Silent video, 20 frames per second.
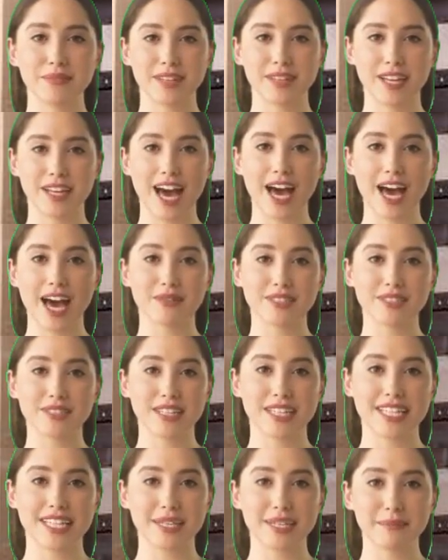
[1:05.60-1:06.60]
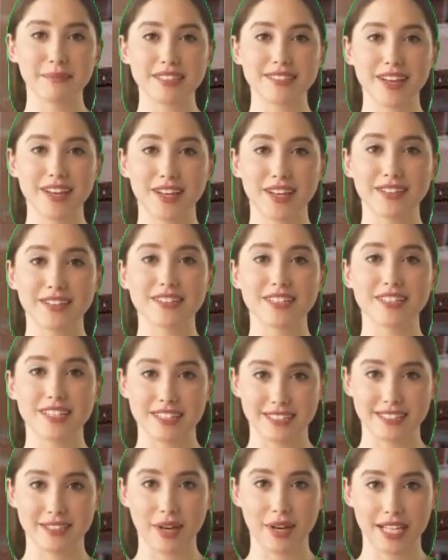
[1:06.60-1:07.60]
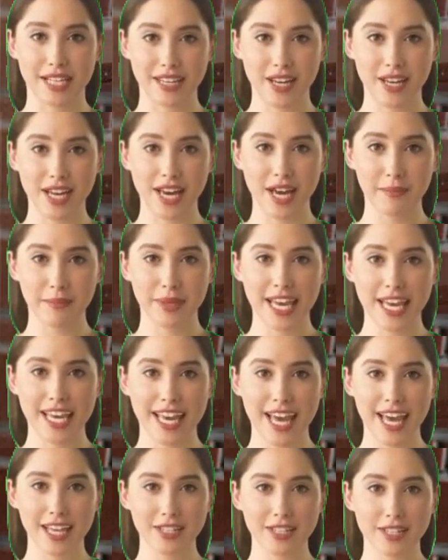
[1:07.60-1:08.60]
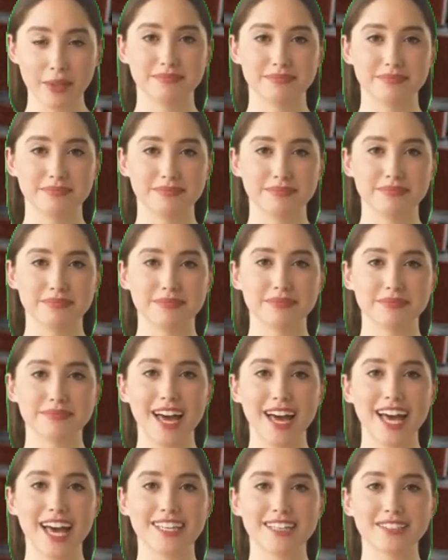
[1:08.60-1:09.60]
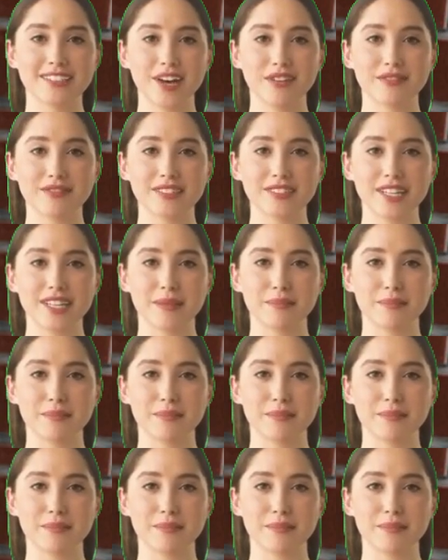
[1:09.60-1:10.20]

Exceptional. The hotel was very near the bus station going to Niseko.